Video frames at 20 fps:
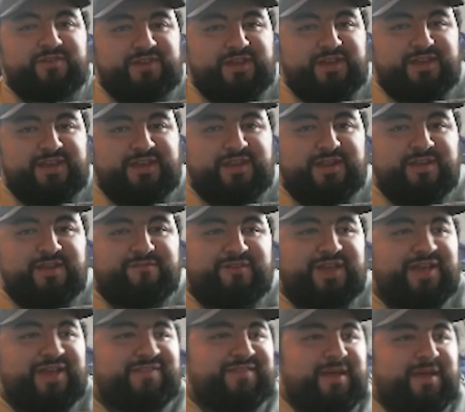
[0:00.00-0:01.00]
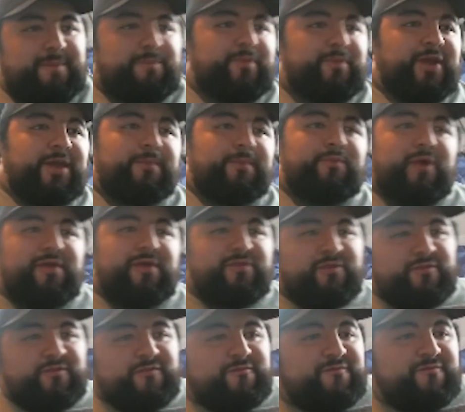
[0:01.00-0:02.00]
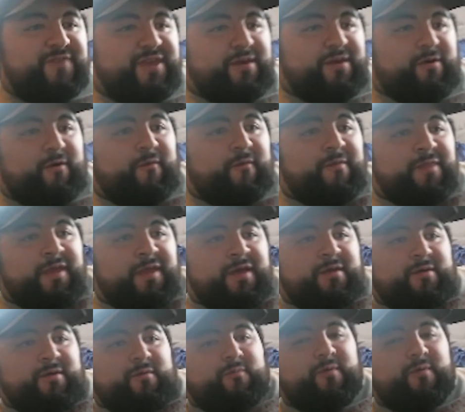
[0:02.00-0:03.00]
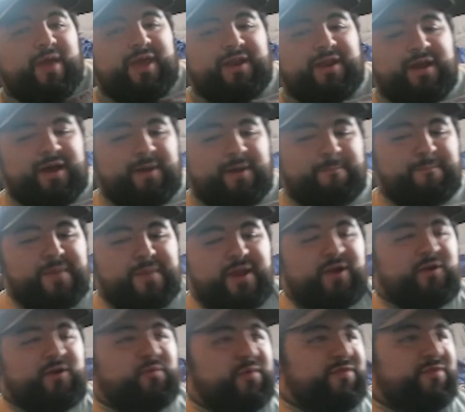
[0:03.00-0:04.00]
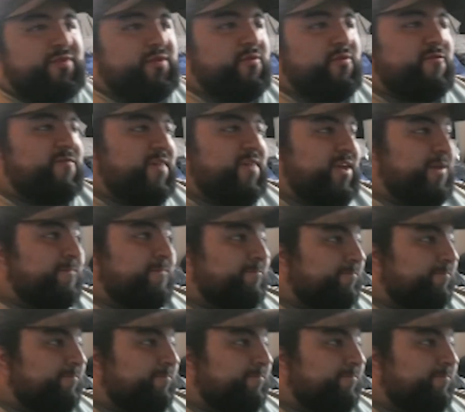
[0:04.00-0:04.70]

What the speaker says: He definitely has that big brother feel. when paired with Yuffie,